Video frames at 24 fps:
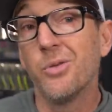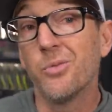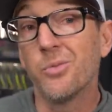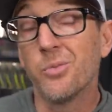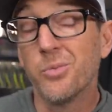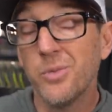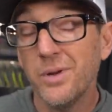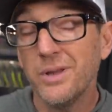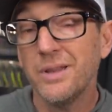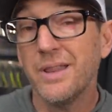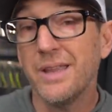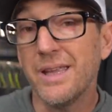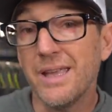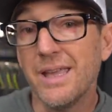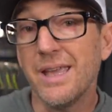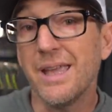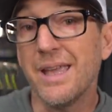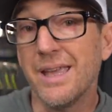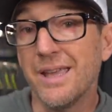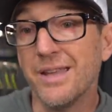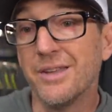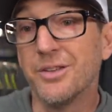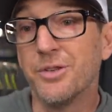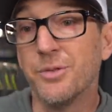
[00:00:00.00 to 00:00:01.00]
really
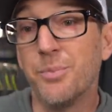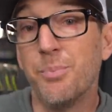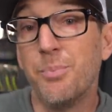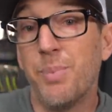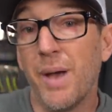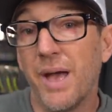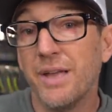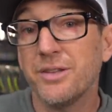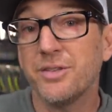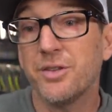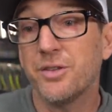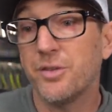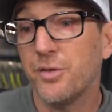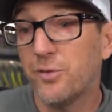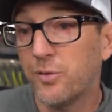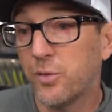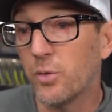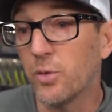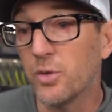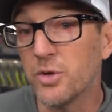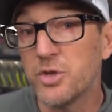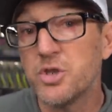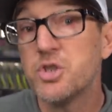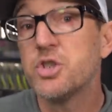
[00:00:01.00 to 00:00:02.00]
is best
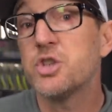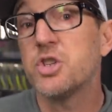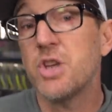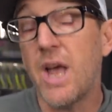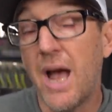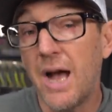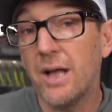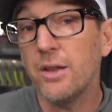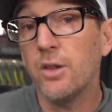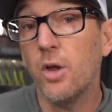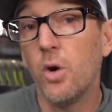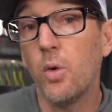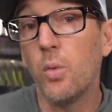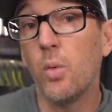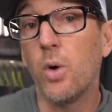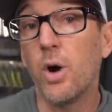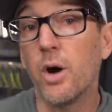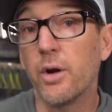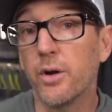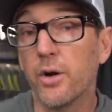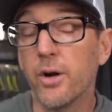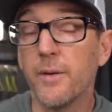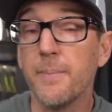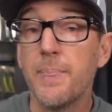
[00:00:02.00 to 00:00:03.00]
for shallow
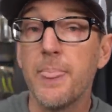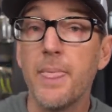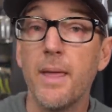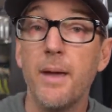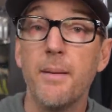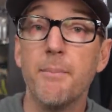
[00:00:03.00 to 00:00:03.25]
water